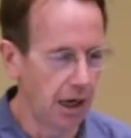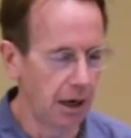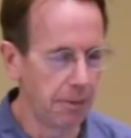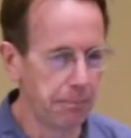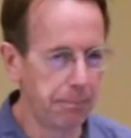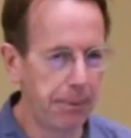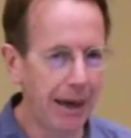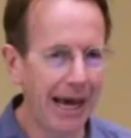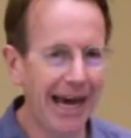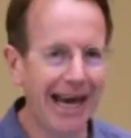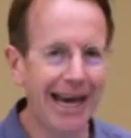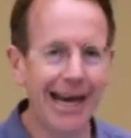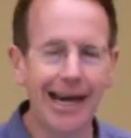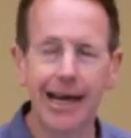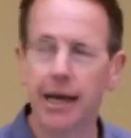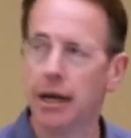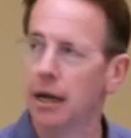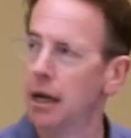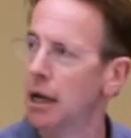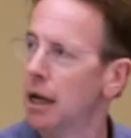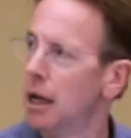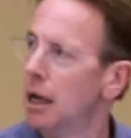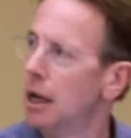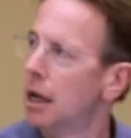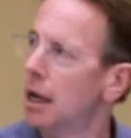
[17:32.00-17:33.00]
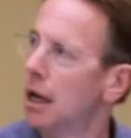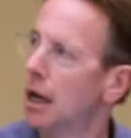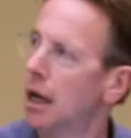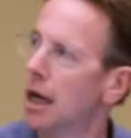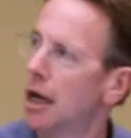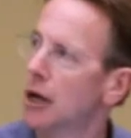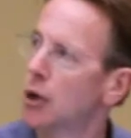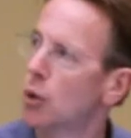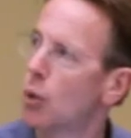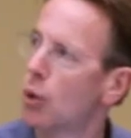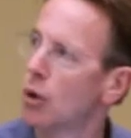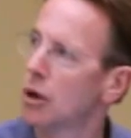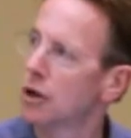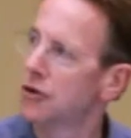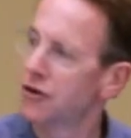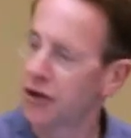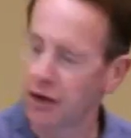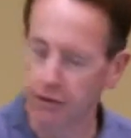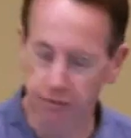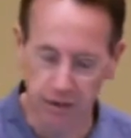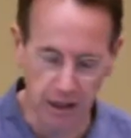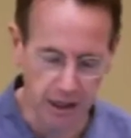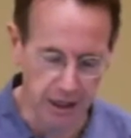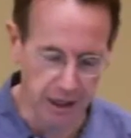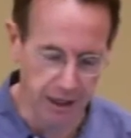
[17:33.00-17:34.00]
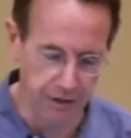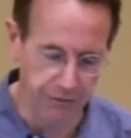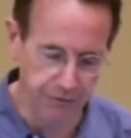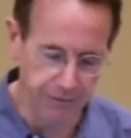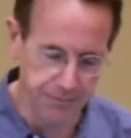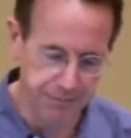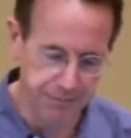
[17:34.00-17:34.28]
pain, and quality of life.